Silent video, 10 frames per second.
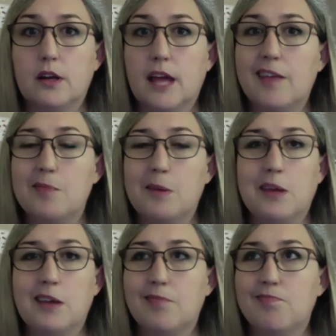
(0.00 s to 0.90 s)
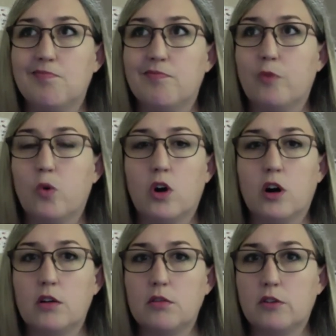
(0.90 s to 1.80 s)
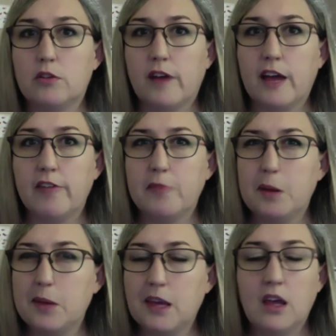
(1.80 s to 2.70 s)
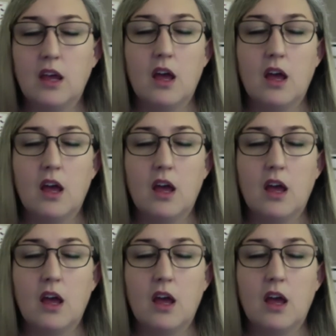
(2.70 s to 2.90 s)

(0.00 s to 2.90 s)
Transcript: maybe 4 or 5 maybe,